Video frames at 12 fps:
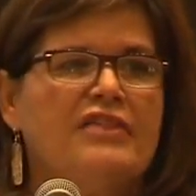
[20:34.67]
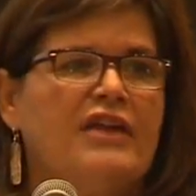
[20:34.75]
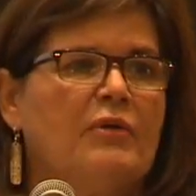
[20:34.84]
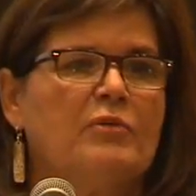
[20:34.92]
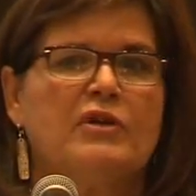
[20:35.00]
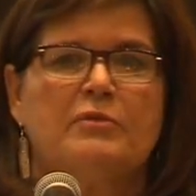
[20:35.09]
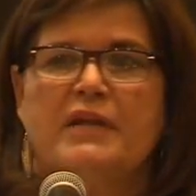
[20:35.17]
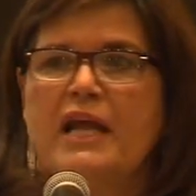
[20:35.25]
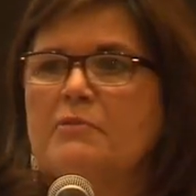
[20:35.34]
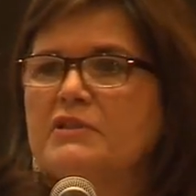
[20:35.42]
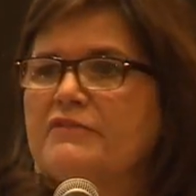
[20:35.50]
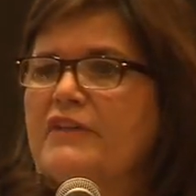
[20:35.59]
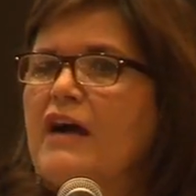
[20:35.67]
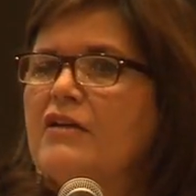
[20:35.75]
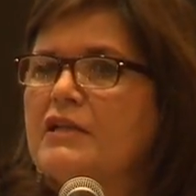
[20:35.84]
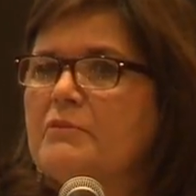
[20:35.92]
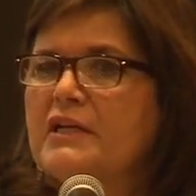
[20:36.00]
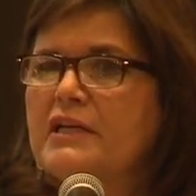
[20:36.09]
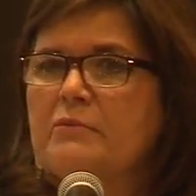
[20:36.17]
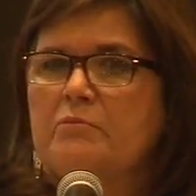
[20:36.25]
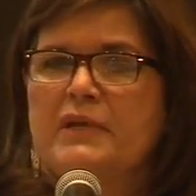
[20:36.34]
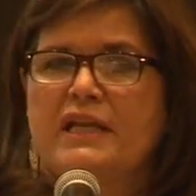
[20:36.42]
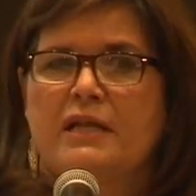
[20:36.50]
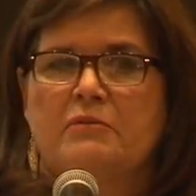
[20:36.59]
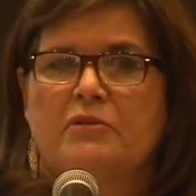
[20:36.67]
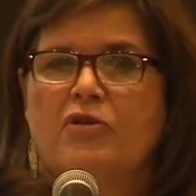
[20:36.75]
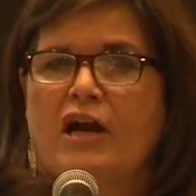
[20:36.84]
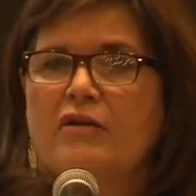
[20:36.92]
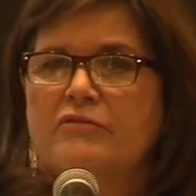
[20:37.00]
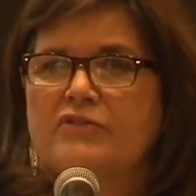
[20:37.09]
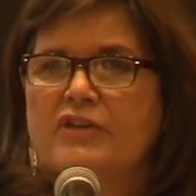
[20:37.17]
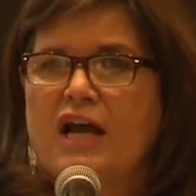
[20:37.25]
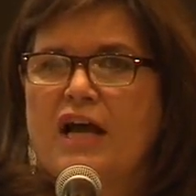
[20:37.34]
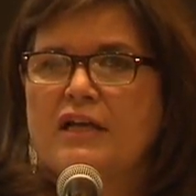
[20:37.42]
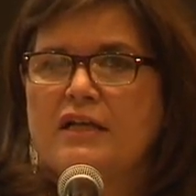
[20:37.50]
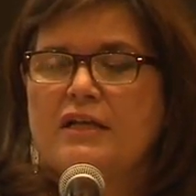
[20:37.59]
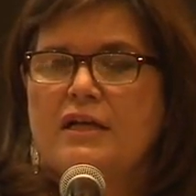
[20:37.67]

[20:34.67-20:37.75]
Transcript: that we would have been able to find a medium ground for that.